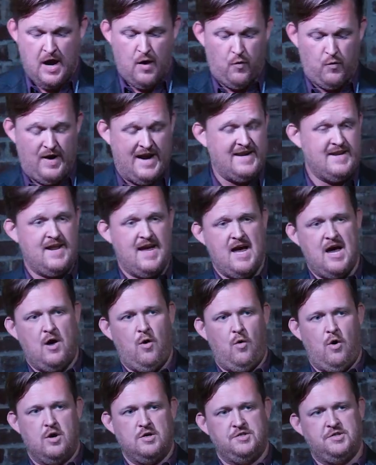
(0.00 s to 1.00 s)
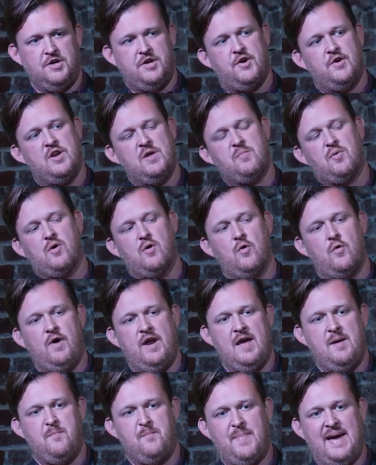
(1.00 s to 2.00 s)
Right now, our security
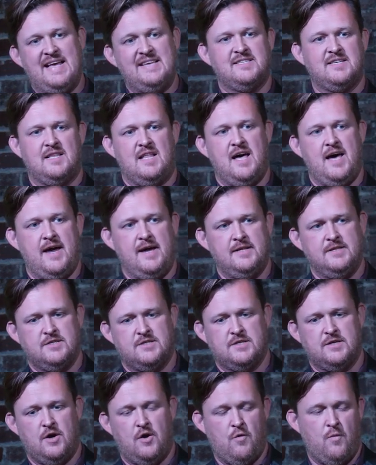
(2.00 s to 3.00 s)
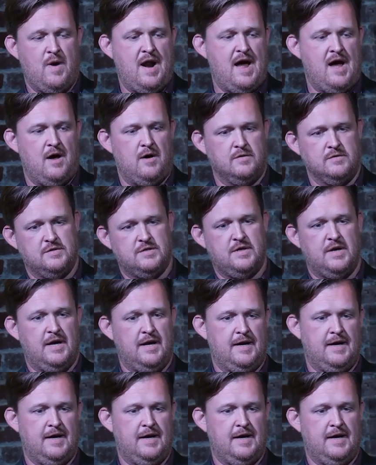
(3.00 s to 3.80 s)
program baselines around